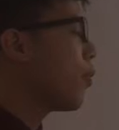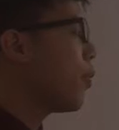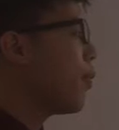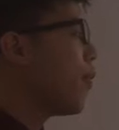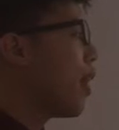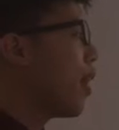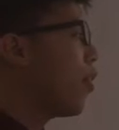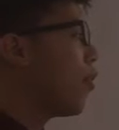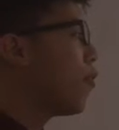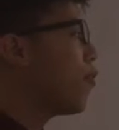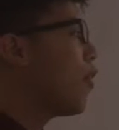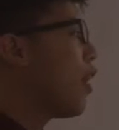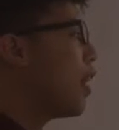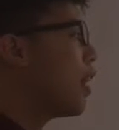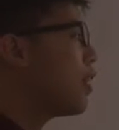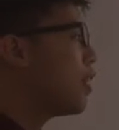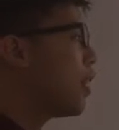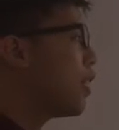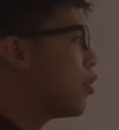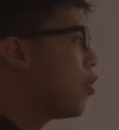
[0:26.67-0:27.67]
of about
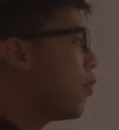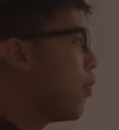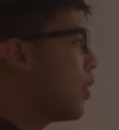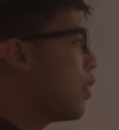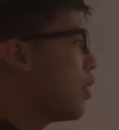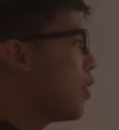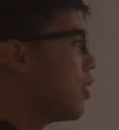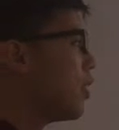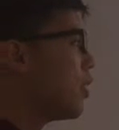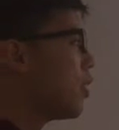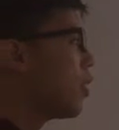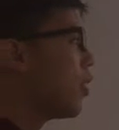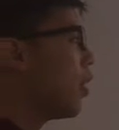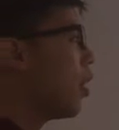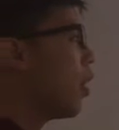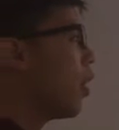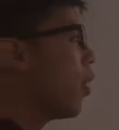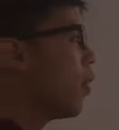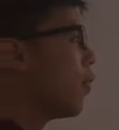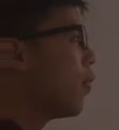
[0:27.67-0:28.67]
5 centimeters
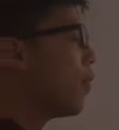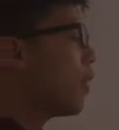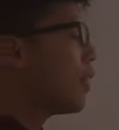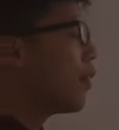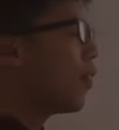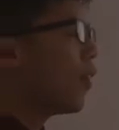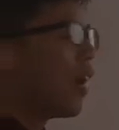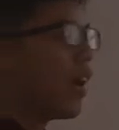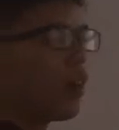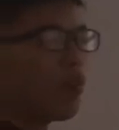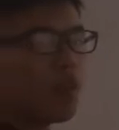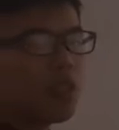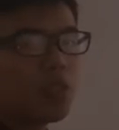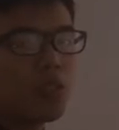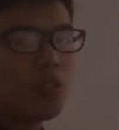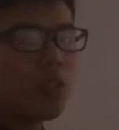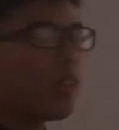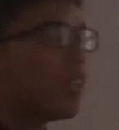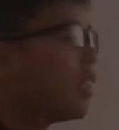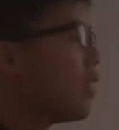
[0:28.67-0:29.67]
multiplied
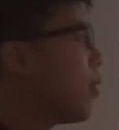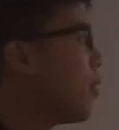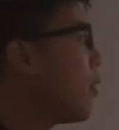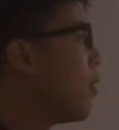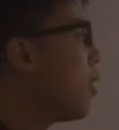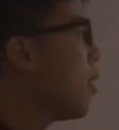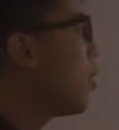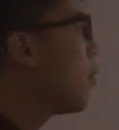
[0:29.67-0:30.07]
with 3